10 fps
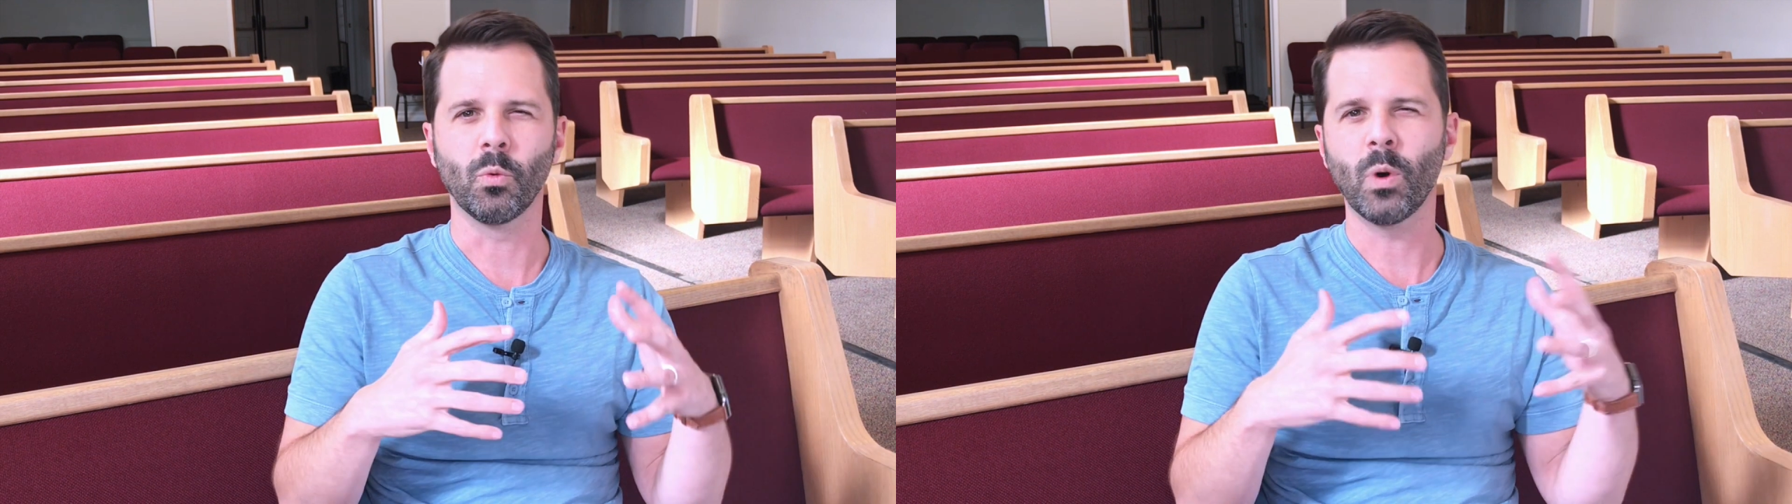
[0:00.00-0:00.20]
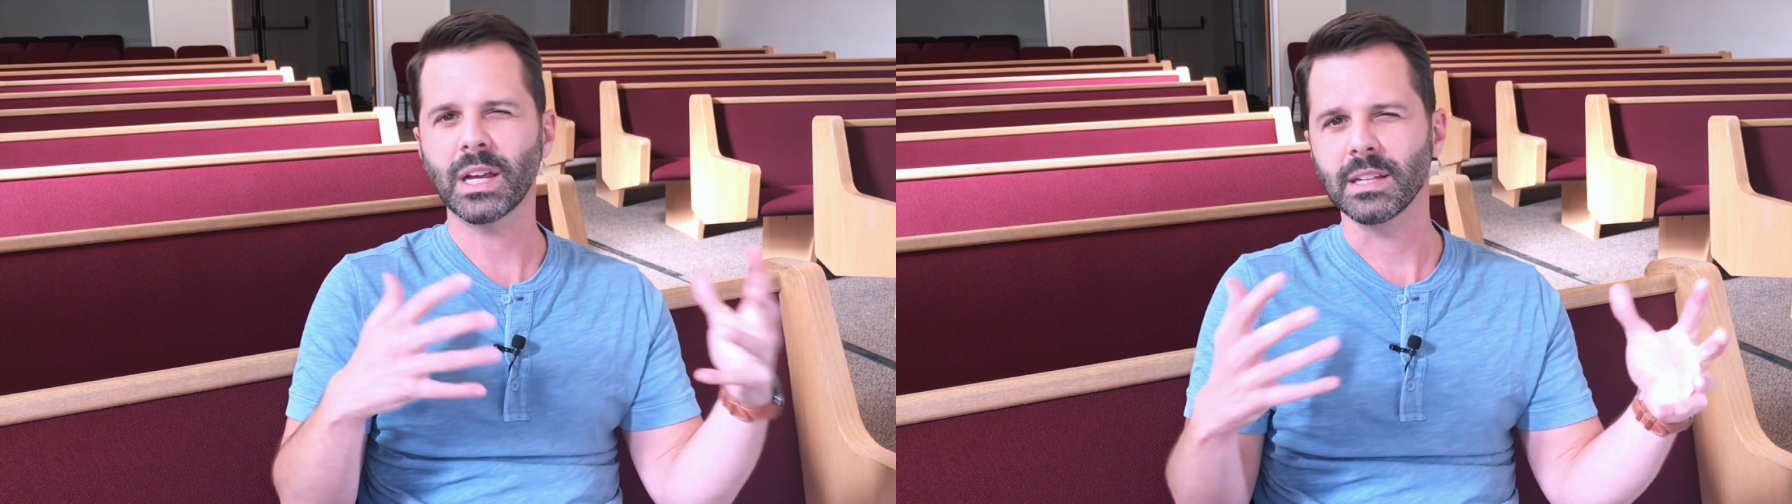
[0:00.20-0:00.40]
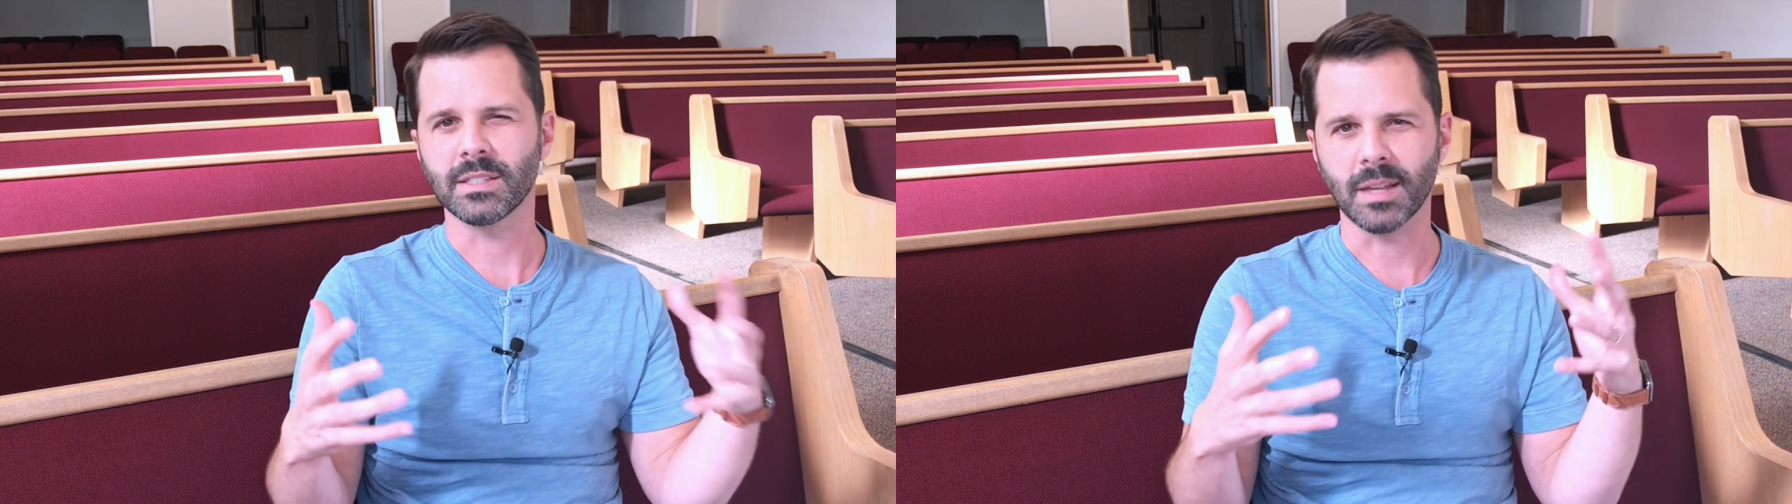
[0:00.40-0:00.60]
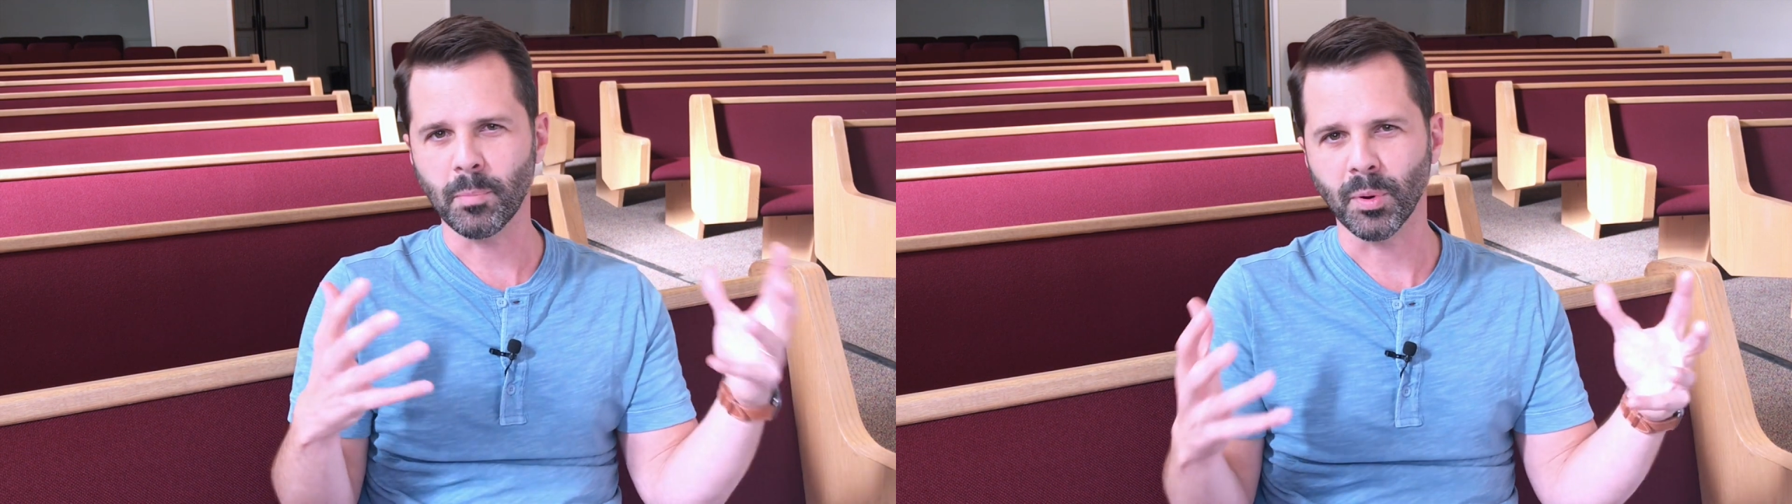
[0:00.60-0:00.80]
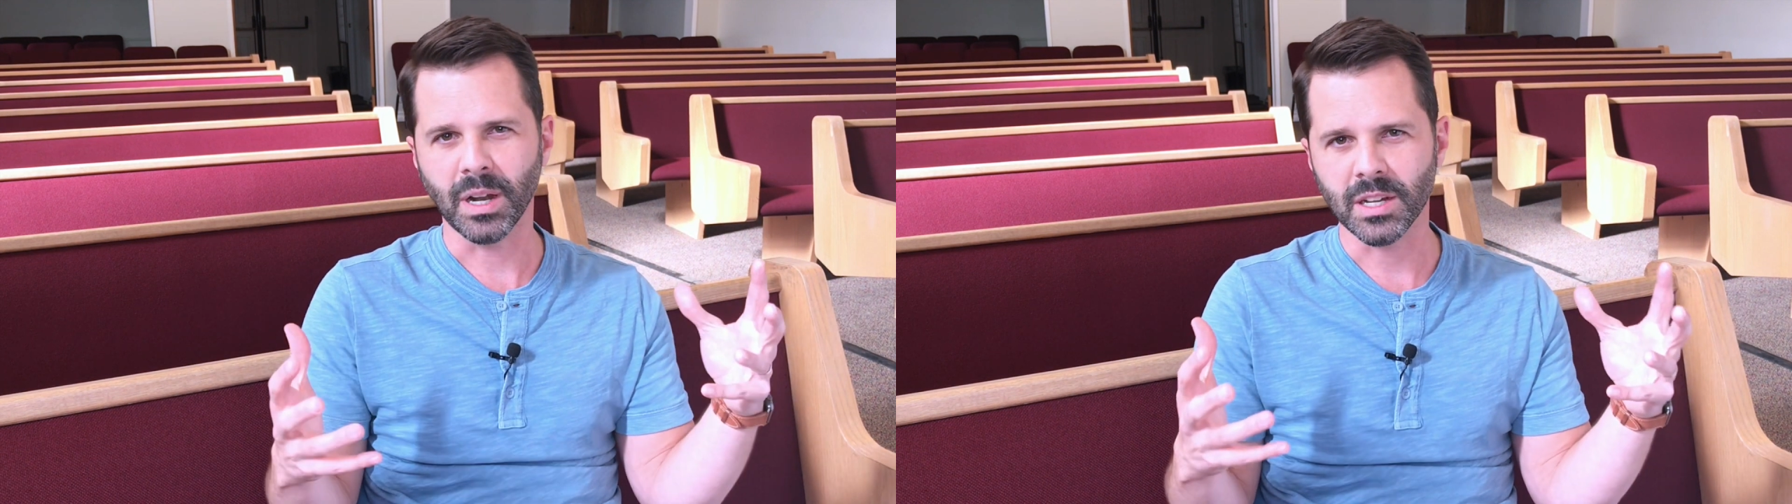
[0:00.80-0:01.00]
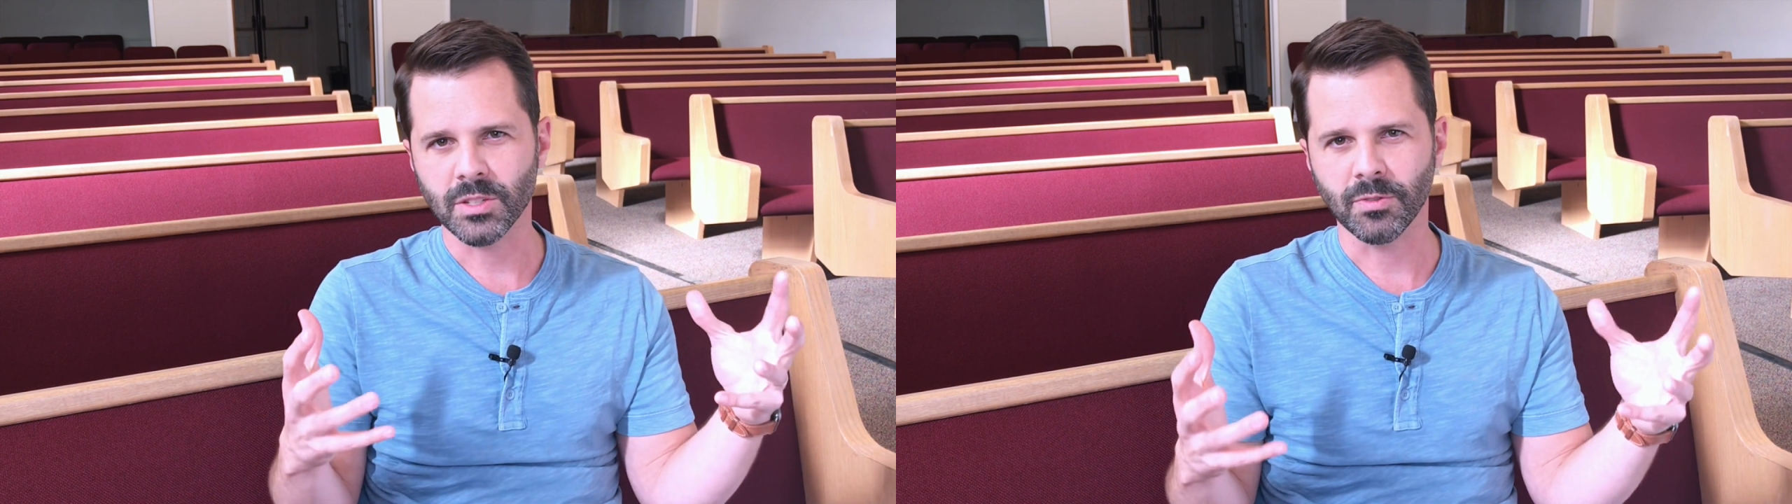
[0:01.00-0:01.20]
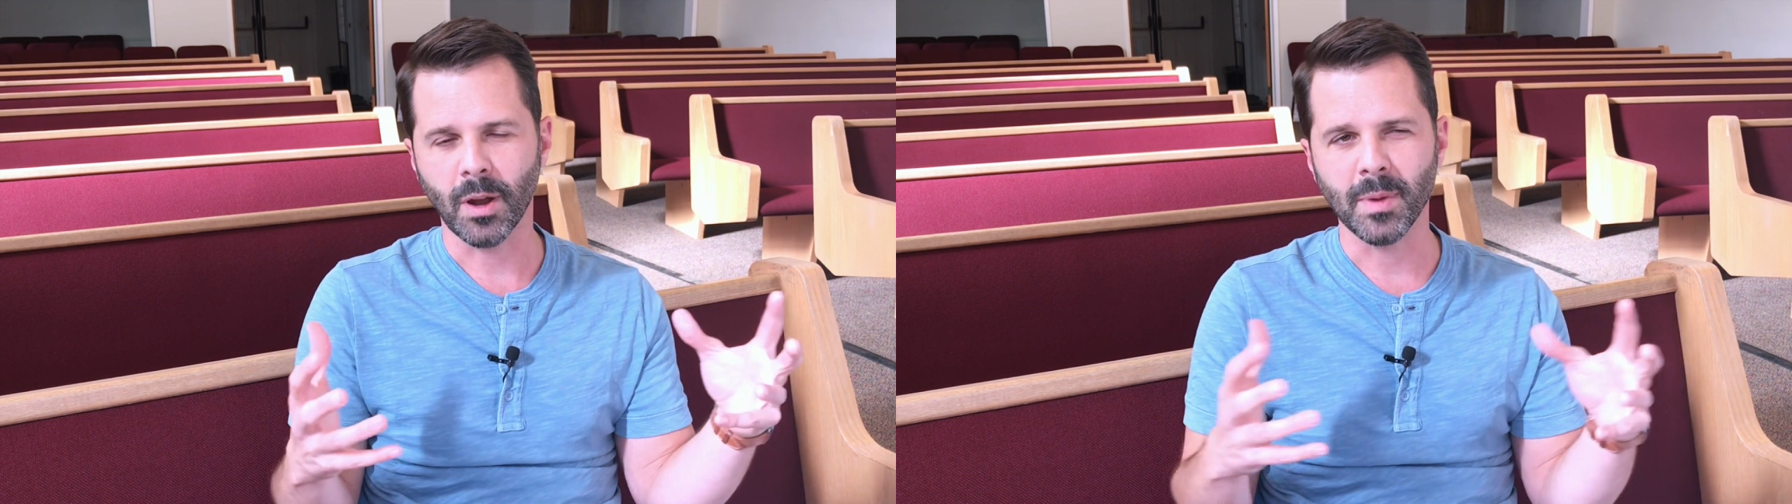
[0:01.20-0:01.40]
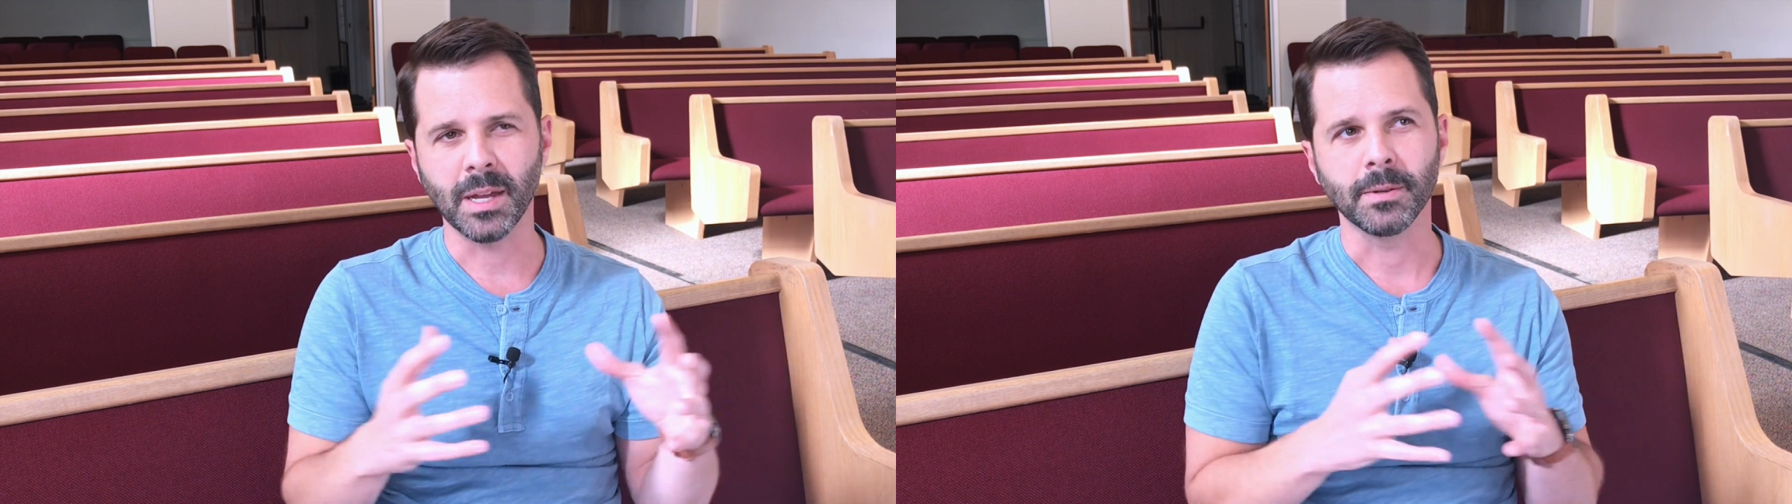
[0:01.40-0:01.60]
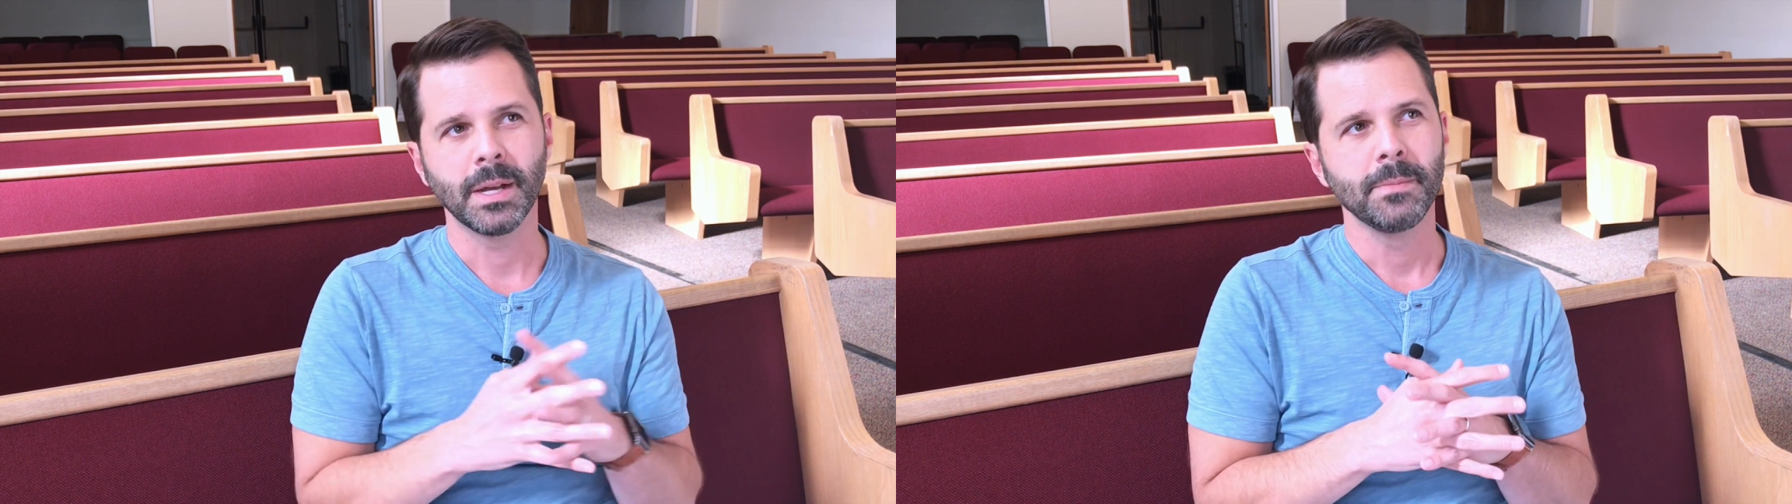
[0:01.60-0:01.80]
what can separate us from it,